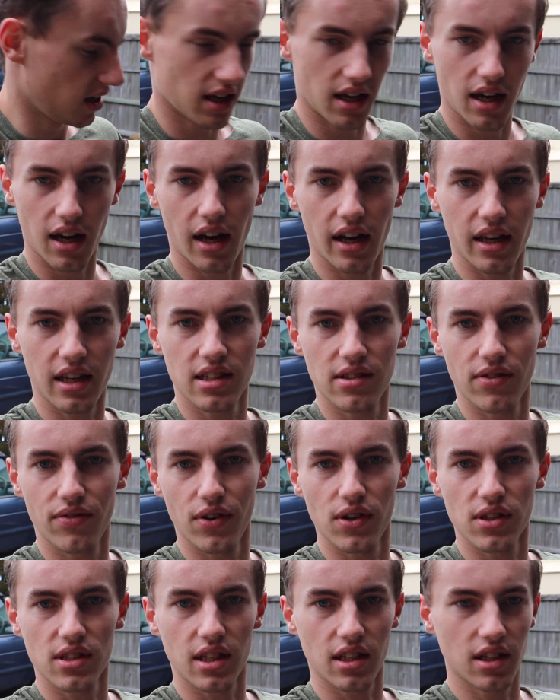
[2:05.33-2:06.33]
I guess the
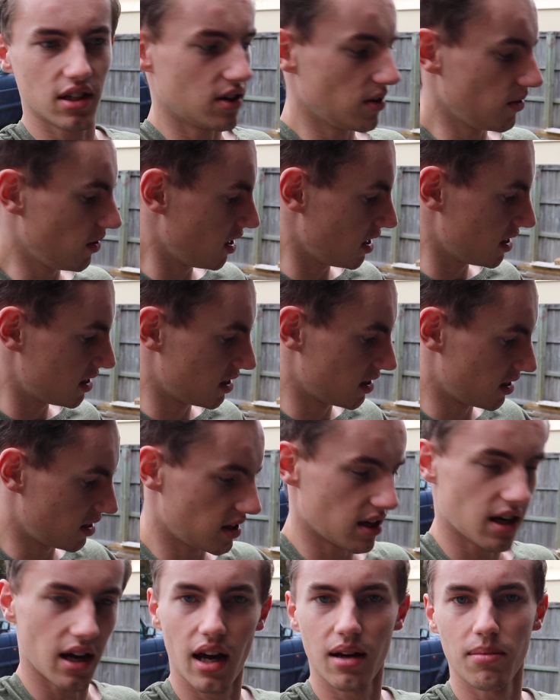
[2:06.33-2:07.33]
first thing to do is
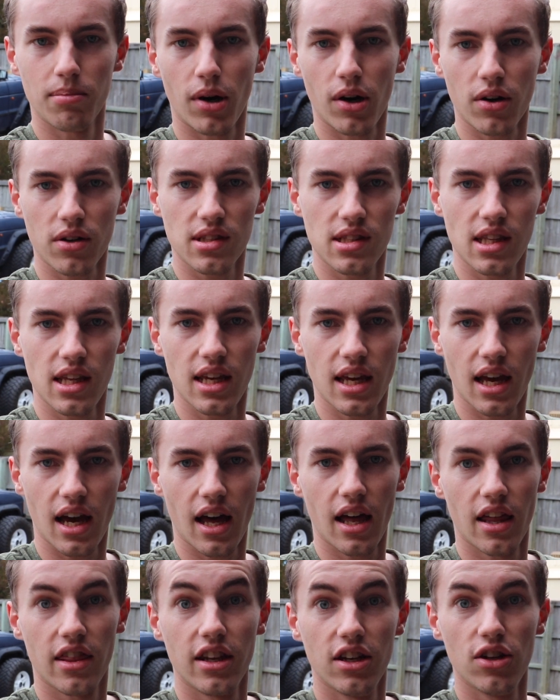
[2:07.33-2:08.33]
unbox
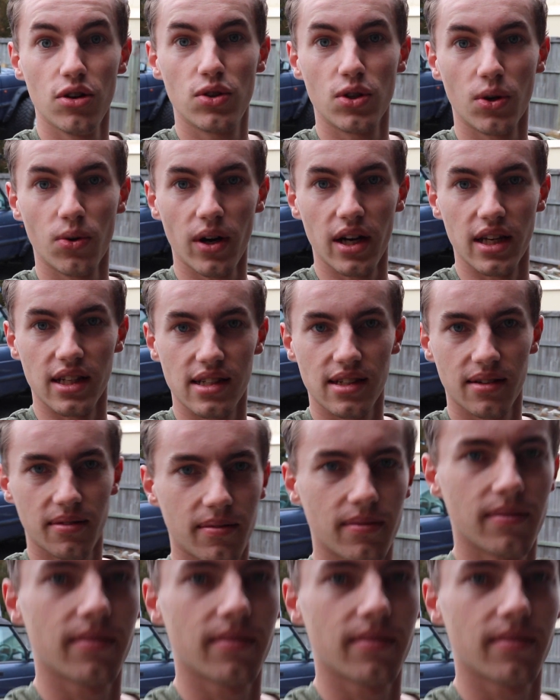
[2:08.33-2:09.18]
the new toys.